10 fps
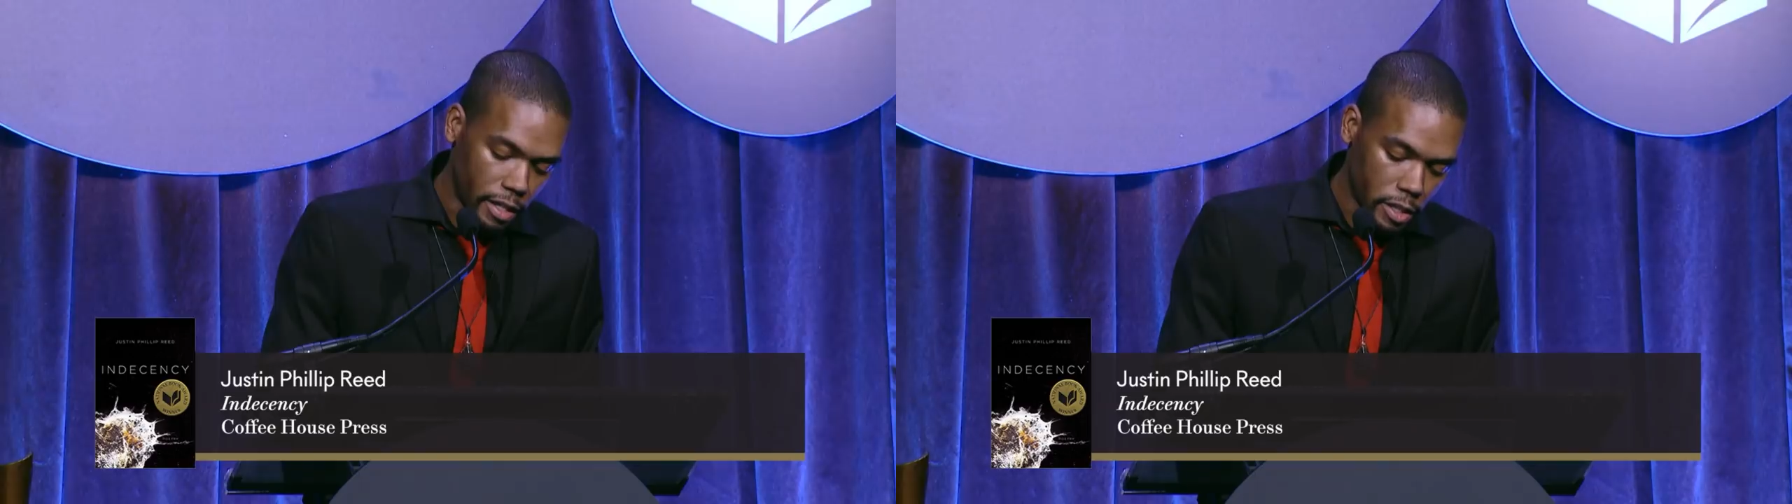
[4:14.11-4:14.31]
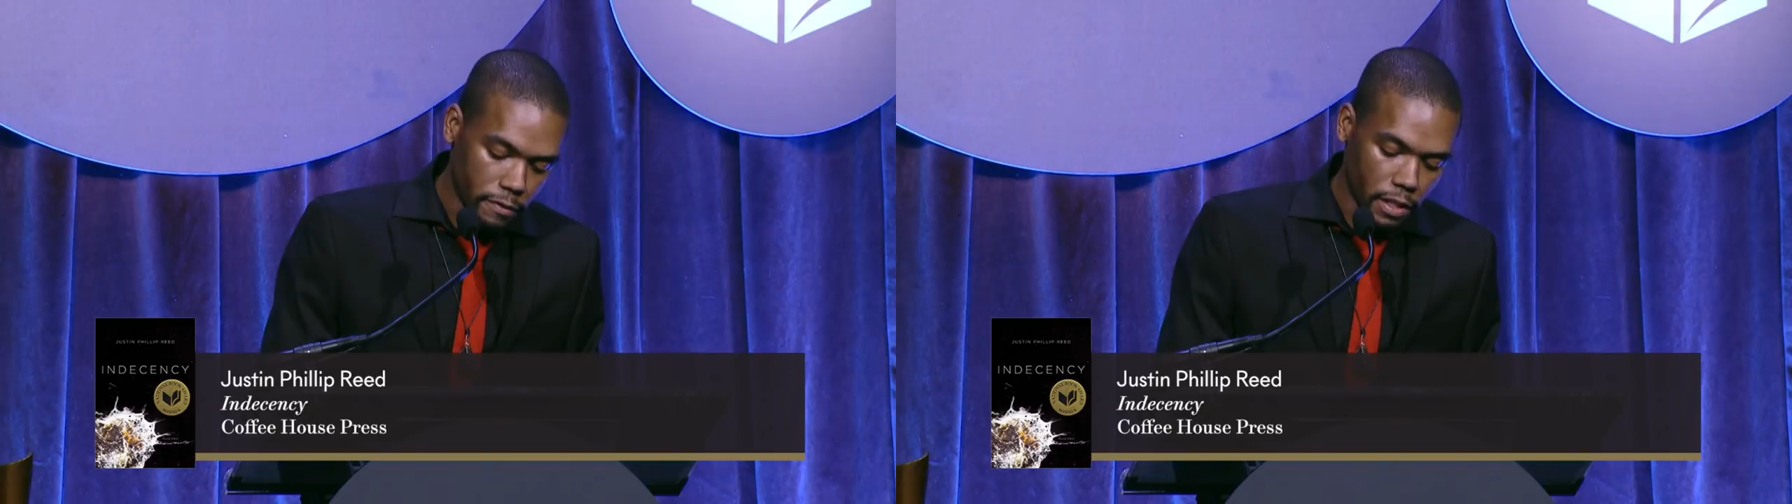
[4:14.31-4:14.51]

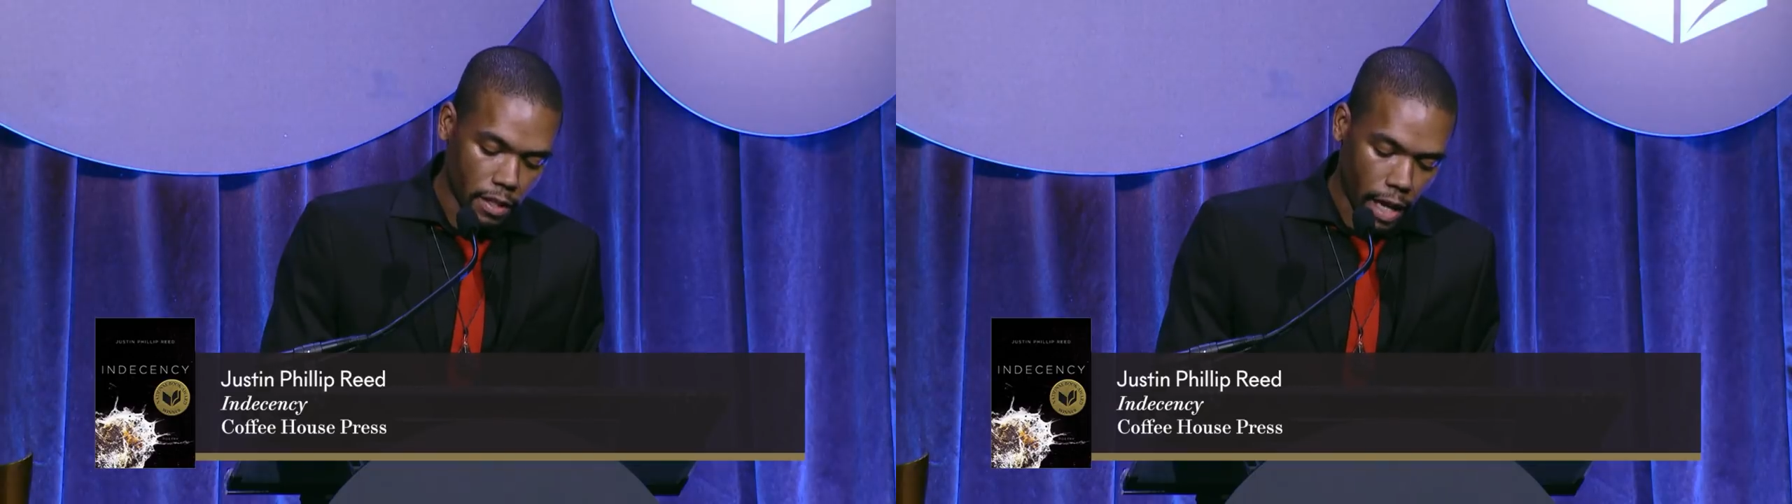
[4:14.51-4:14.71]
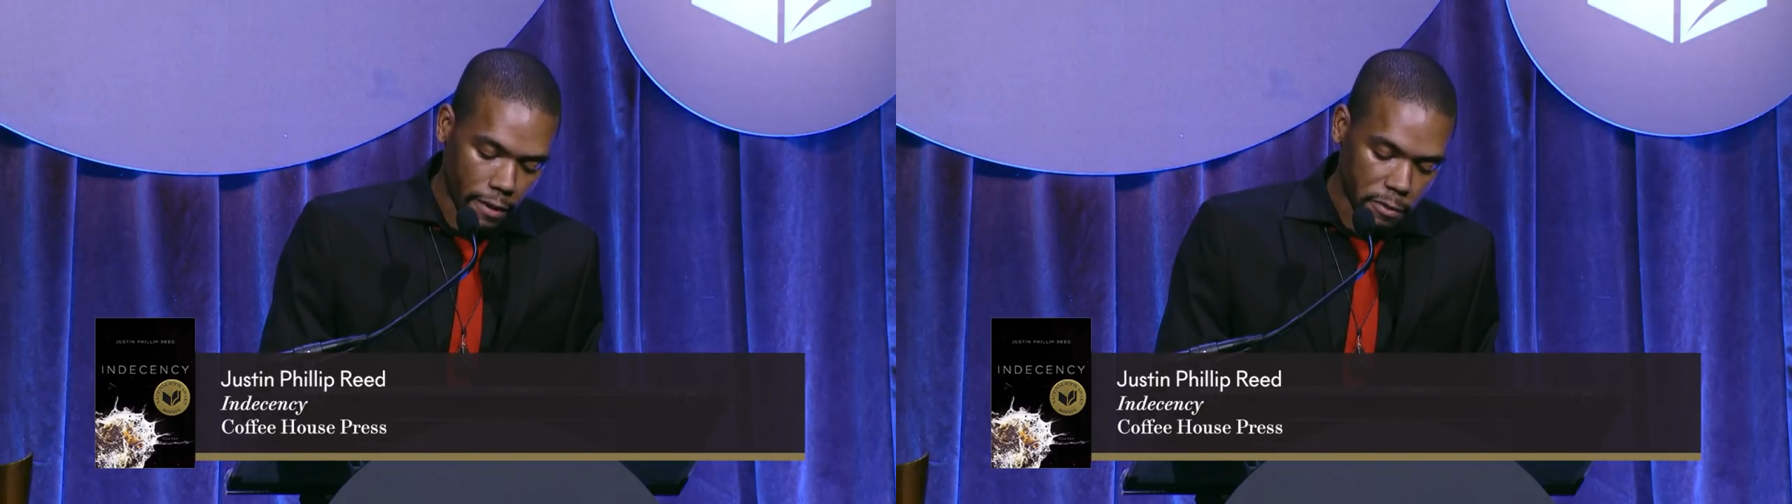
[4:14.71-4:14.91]
each of the
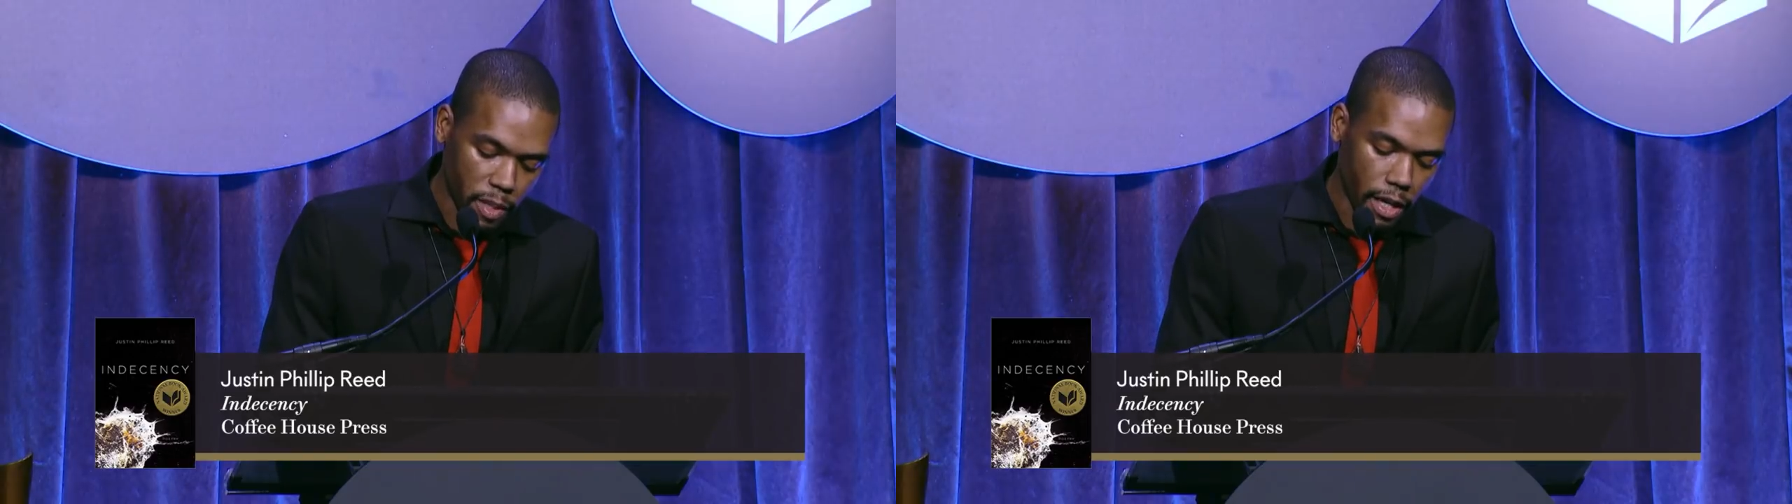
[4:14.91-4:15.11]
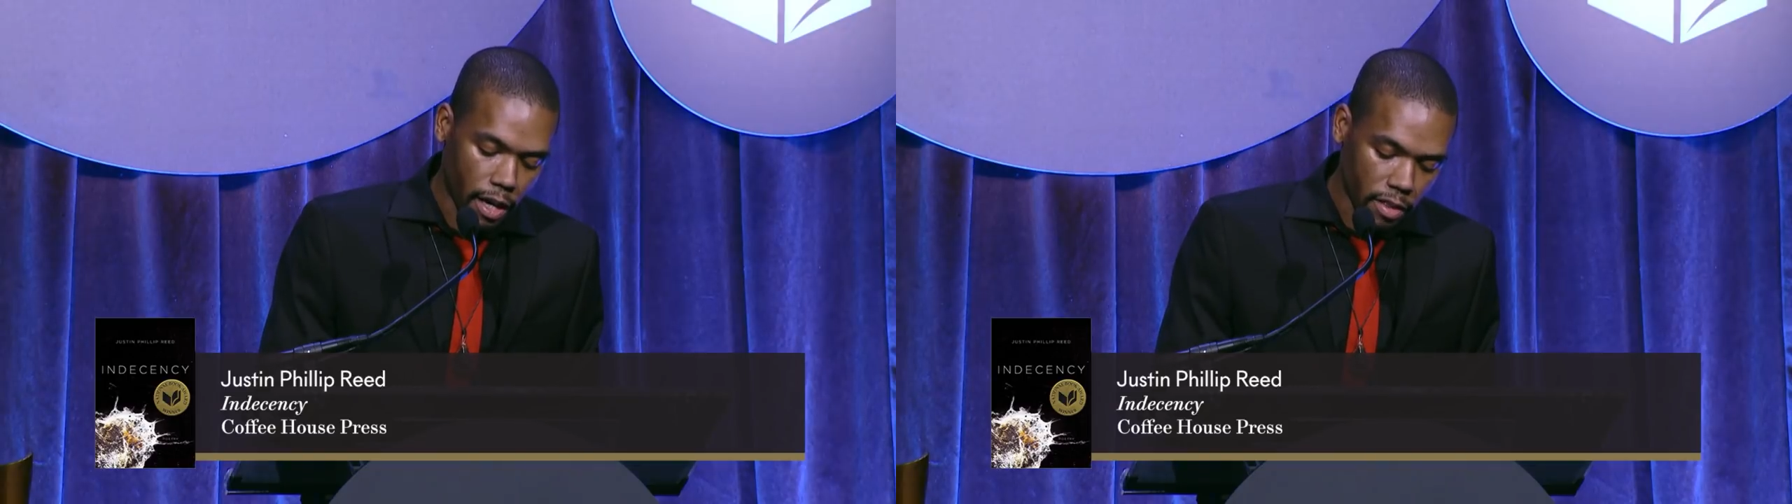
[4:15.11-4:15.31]
lives
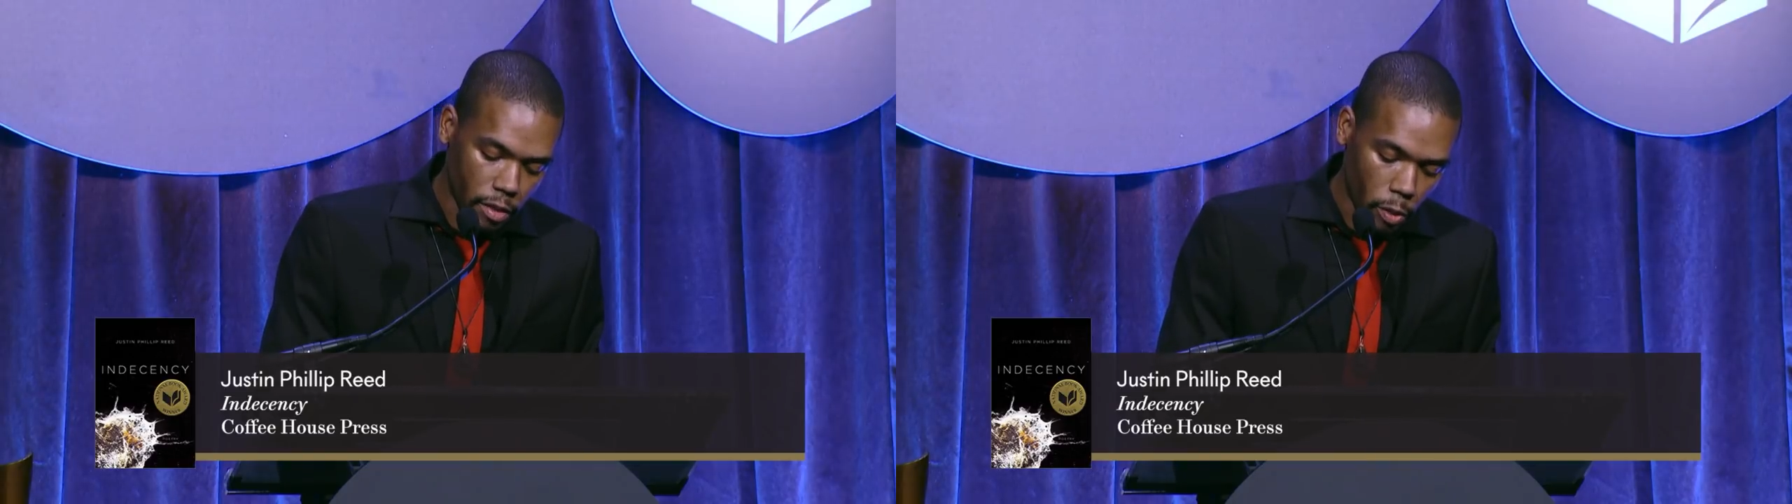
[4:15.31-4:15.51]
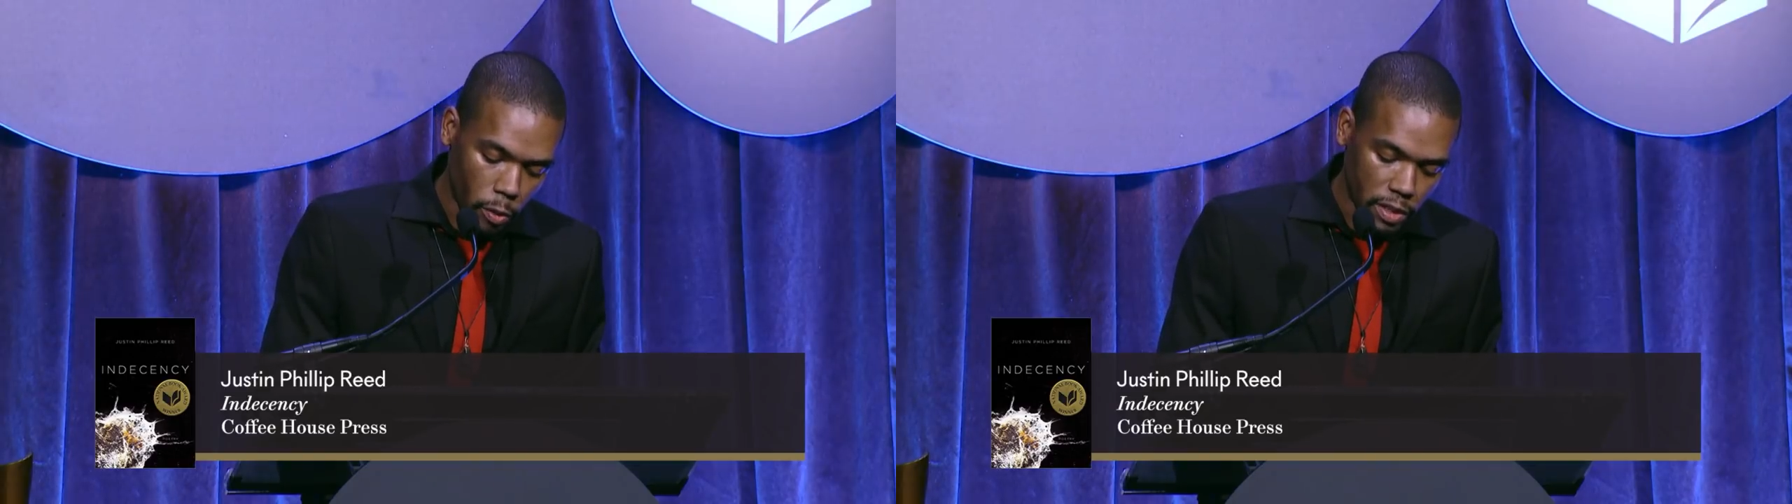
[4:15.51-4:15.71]

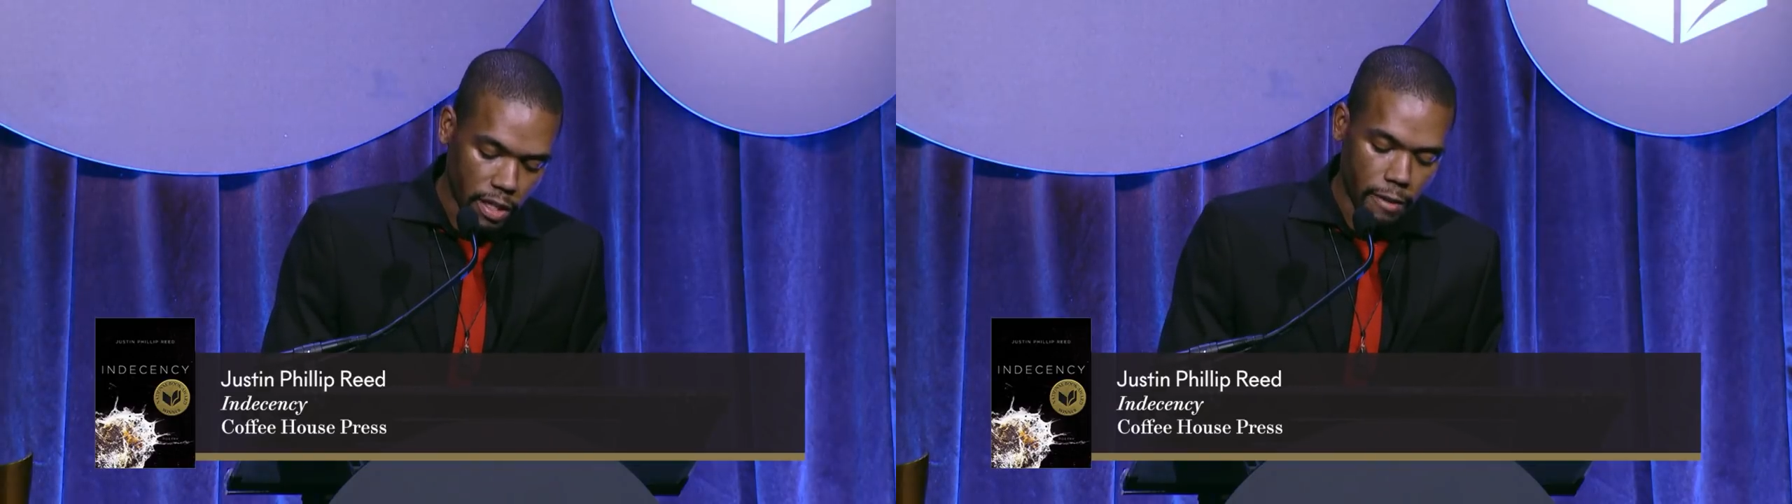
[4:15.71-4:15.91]
beyond those,